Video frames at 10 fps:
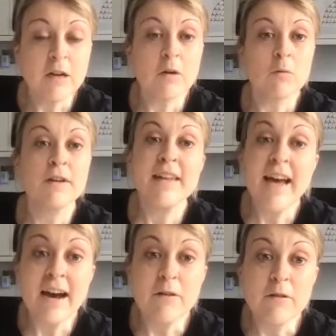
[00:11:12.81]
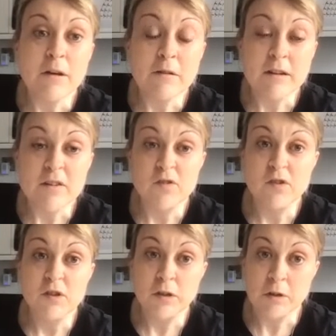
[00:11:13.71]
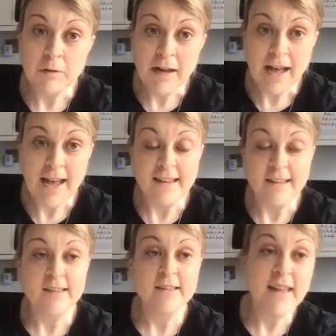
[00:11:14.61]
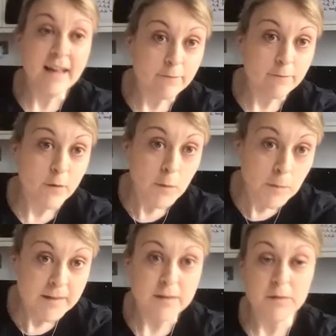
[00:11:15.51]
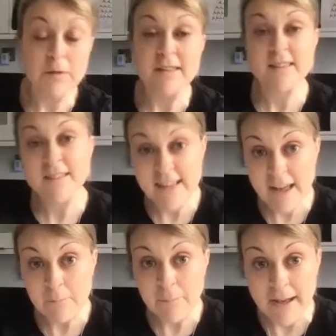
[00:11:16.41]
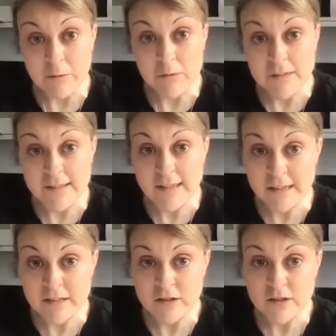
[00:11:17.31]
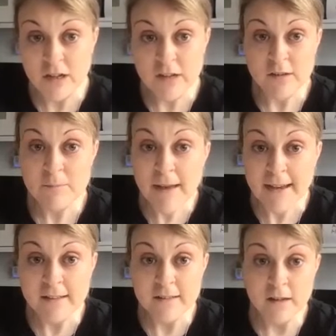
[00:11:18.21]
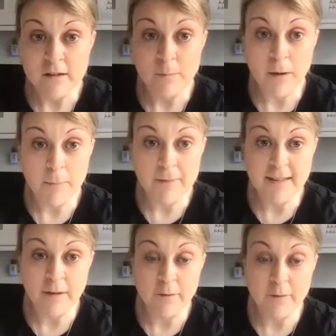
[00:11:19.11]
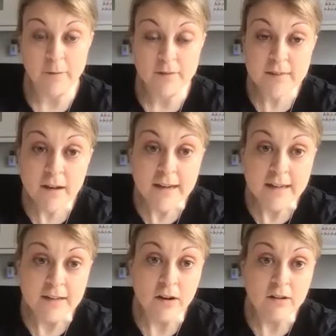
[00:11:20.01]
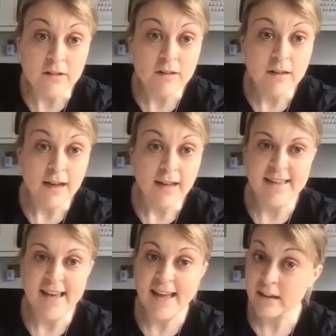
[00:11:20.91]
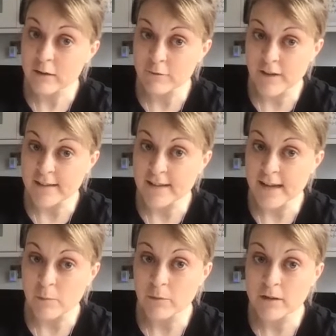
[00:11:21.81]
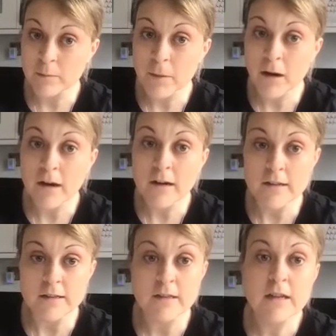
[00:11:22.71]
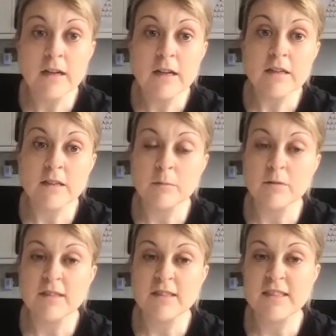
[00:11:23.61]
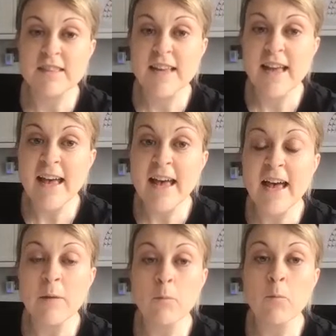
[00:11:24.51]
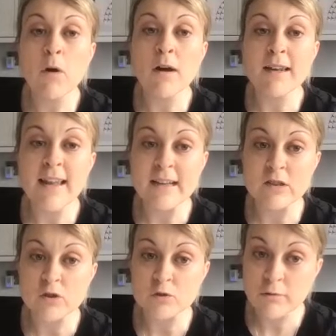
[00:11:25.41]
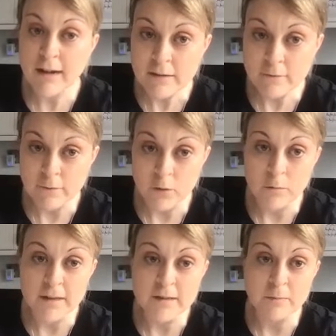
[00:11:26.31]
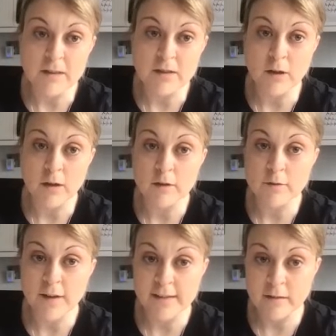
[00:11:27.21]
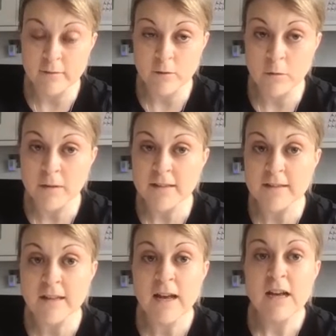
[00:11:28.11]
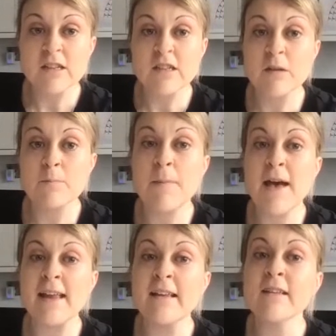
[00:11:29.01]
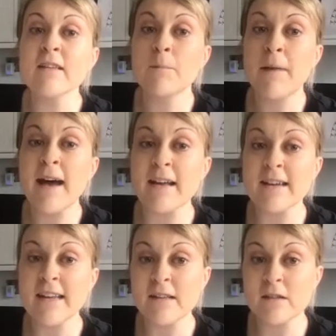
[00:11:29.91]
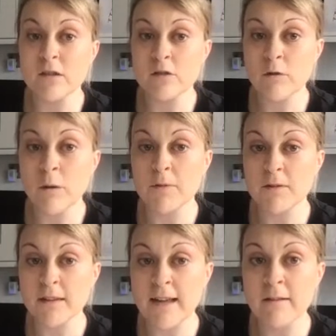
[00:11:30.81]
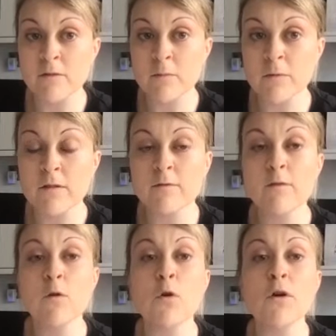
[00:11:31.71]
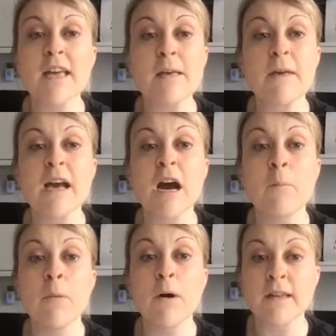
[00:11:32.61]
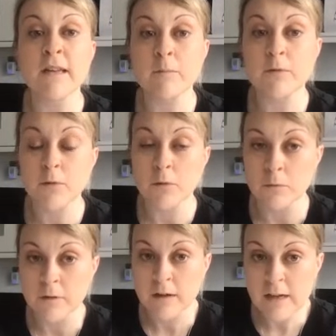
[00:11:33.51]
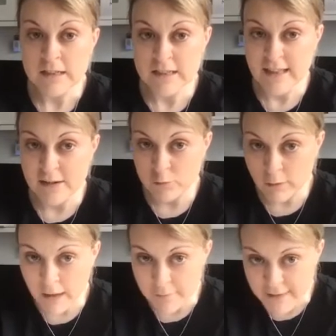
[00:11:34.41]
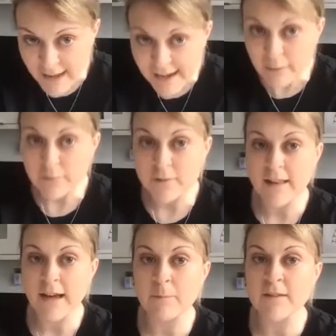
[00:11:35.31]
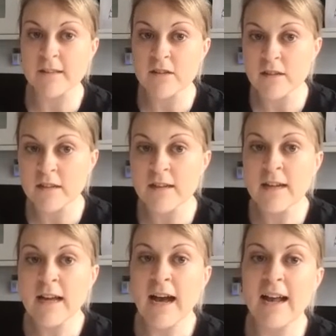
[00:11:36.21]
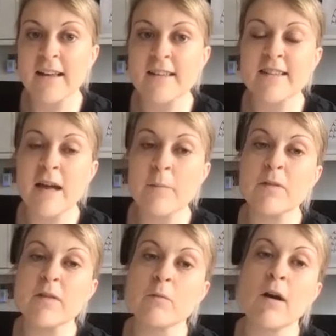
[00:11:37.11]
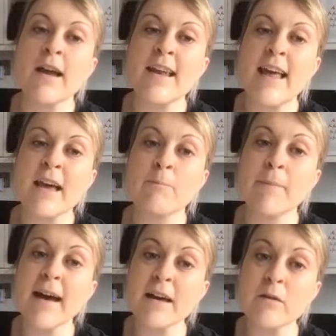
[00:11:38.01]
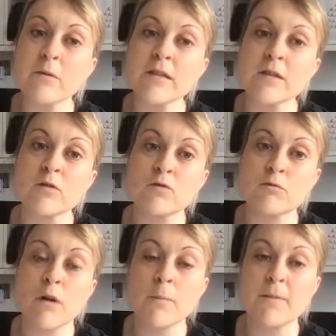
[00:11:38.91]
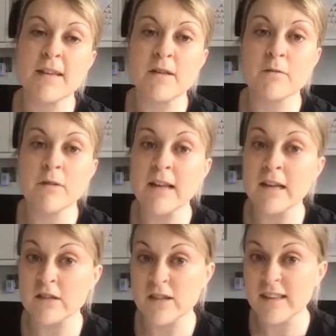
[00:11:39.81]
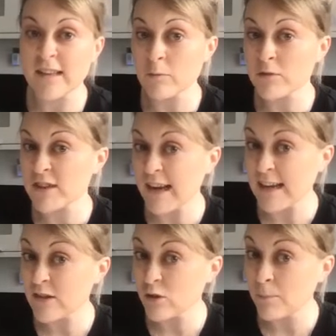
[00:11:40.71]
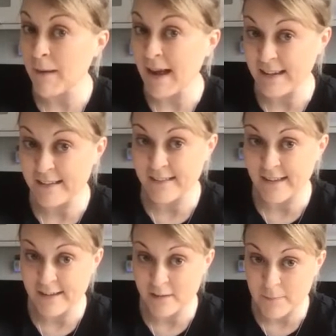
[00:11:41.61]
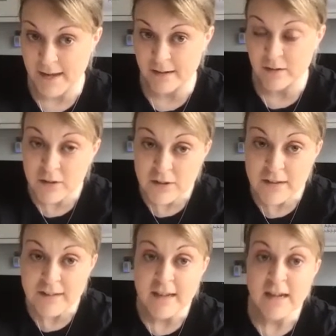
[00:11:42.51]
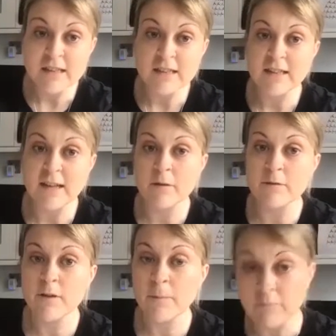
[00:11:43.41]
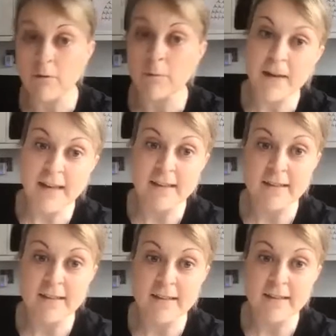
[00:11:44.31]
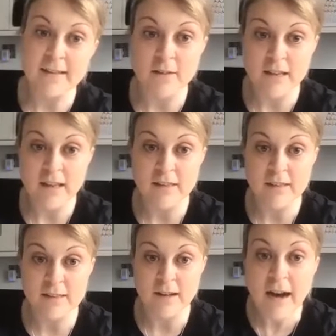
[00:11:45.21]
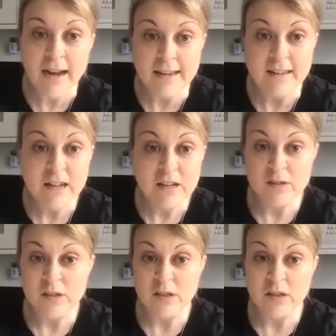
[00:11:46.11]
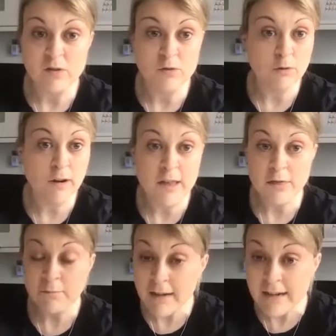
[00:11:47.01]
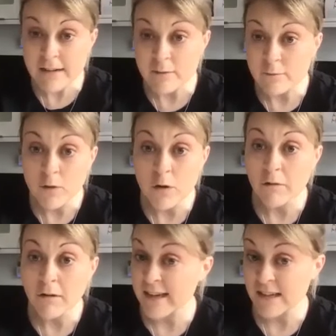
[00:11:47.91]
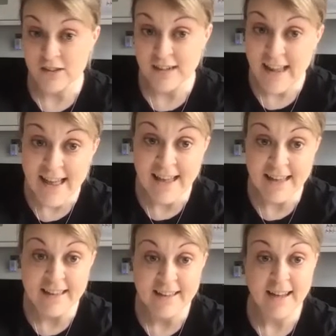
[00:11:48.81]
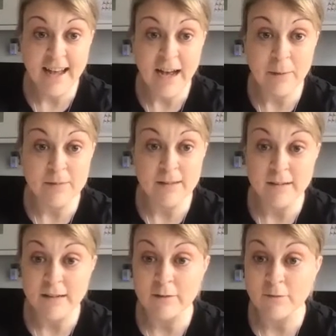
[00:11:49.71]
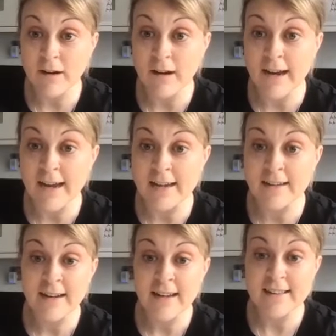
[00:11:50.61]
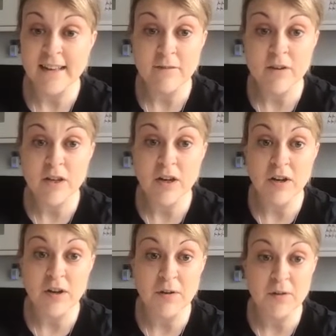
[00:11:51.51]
We're now going to do a step forwards to a step backwards lunge. So Megan's going to pop herself side on. Again, her feet are hip width apart. She will step one leg straight forwards with the toes facing forwards. She bends the back knee so she drops down towards the floor, keeping her body up tall. She then drives out of that position and steps the right leg backwards and drops into a lunge. So this will challenge your balance a little bit. Good. She steps her foot back to the middle and repeats on the other side. So you can try 3 to 4 on each leg. Absolutely fine. Let's have a go.